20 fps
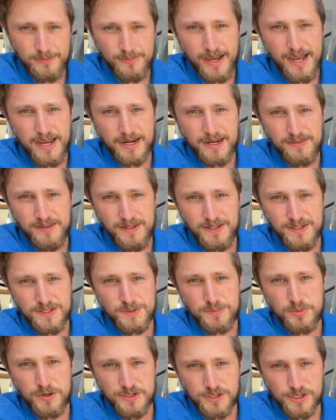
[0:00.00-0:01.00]
back of these
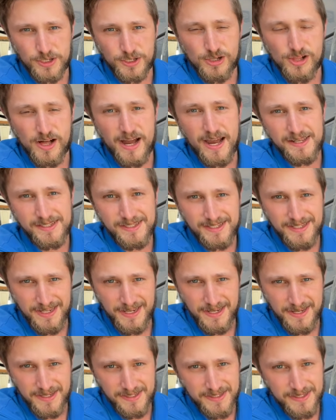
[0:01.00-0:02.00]
Sprinter Class
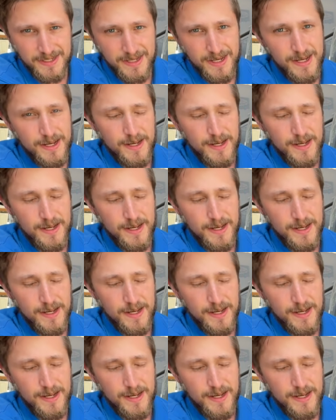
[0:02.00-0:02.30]
Cs,